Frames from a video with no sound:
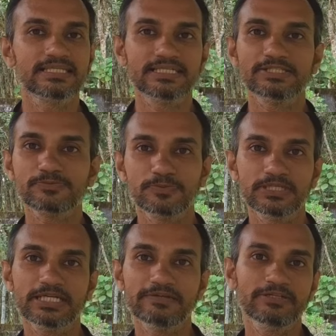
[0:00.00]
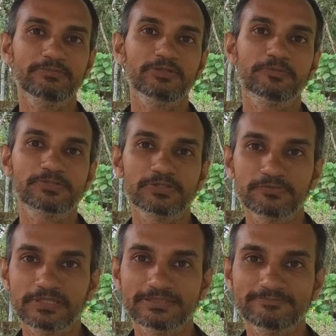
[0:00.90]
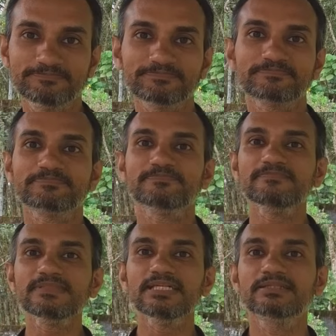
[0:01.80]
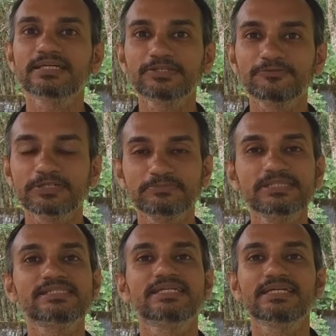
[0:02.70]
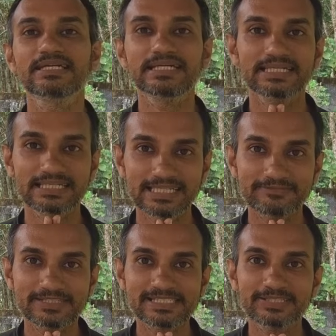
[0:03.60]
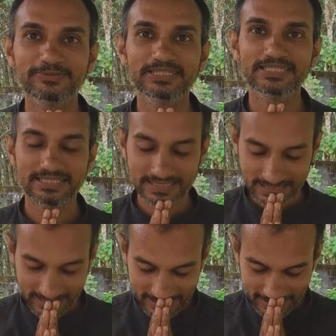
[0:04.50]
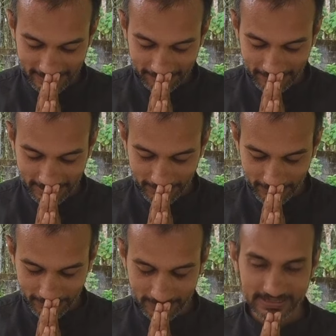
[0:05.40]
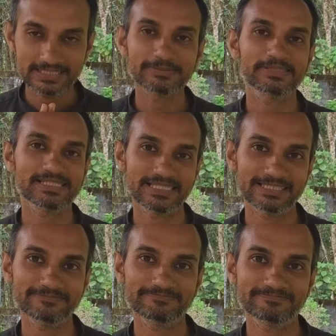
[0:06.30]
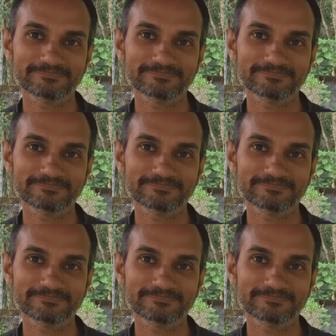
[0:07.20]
and that is what I will be observing. Thank you very much, and I will see you in next video. Namaste.